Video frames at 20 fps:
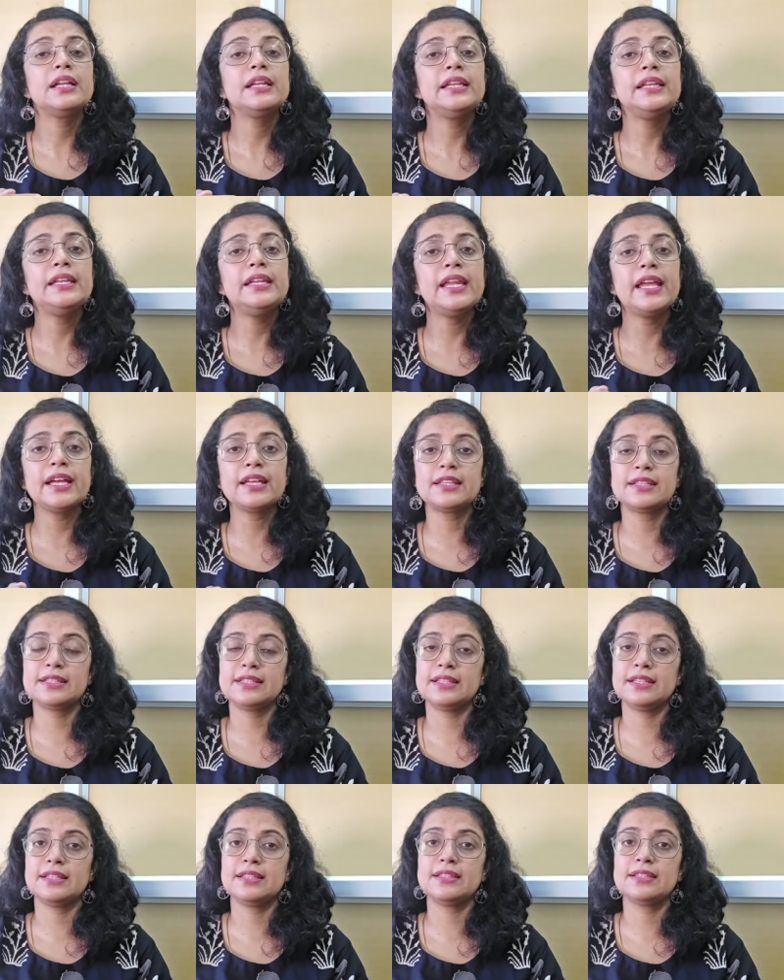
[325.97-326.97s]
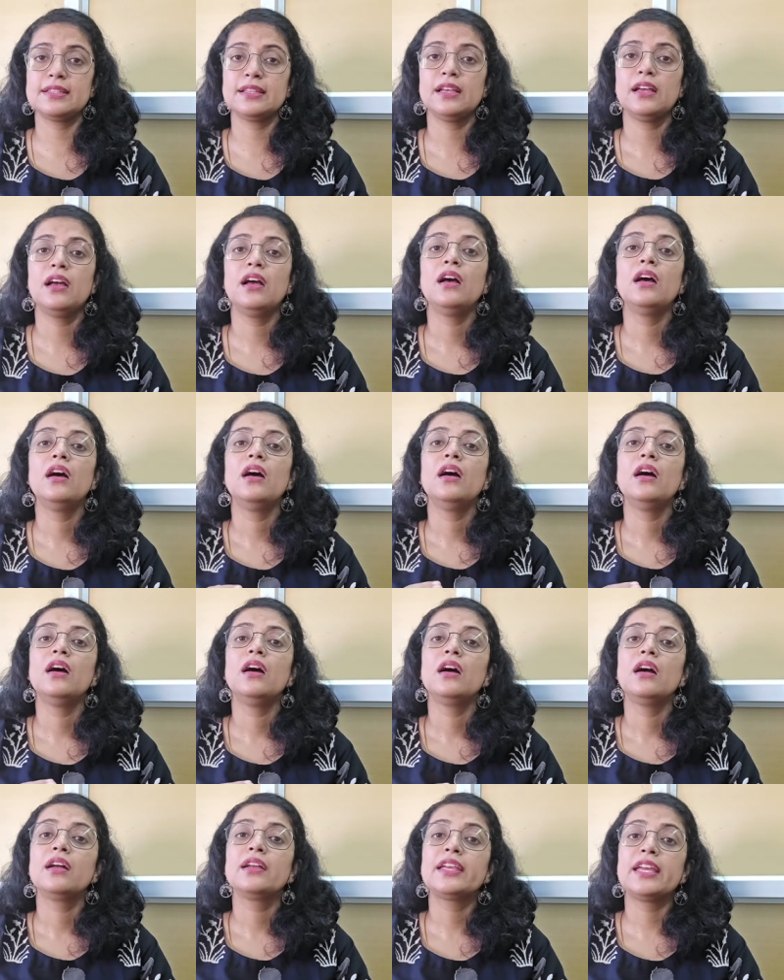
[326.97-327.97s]
Next is
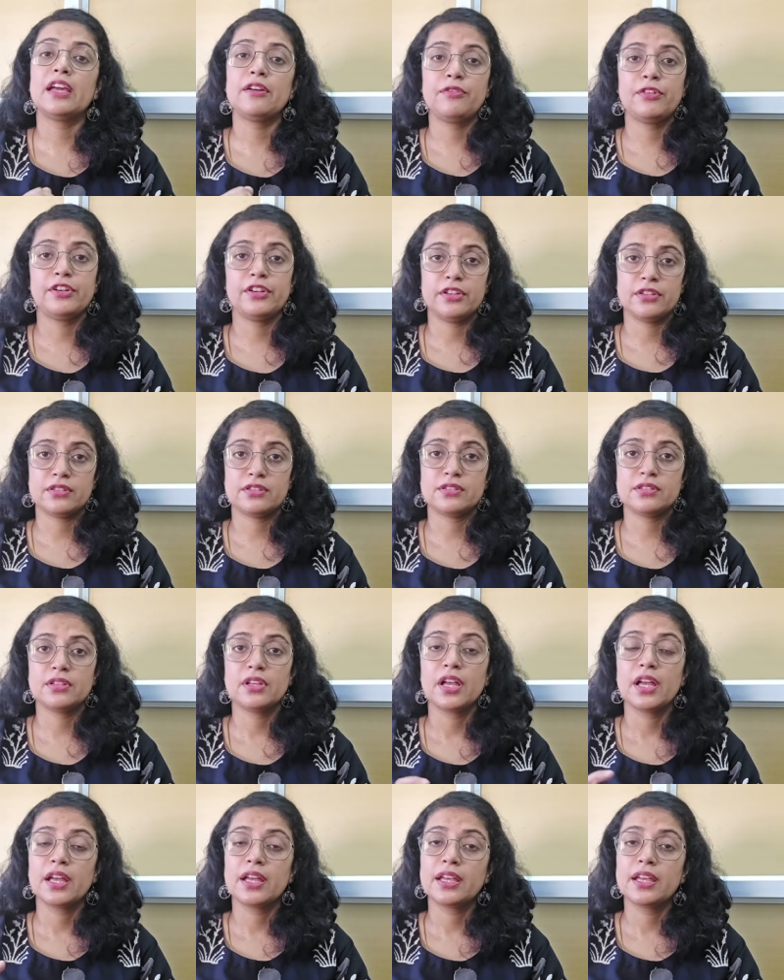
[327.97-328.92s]
cavernous.